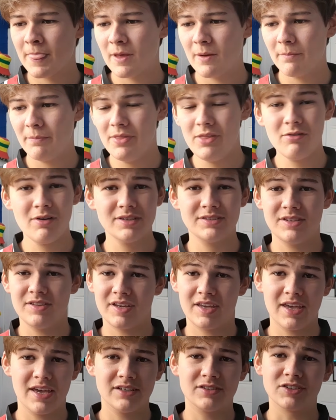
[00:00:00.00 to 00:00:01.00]
But the rest of the
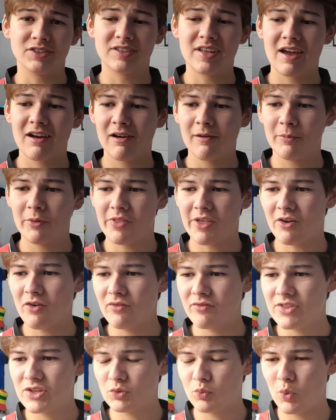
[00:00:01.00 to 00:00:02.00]
kit is just terrible. They've
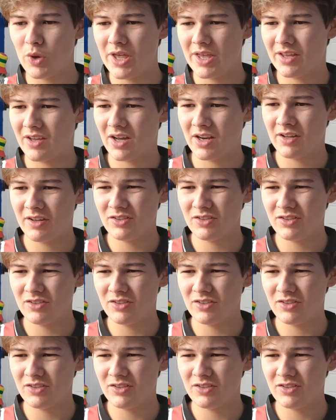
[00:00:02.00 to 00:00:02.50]
gone for this weird kind of,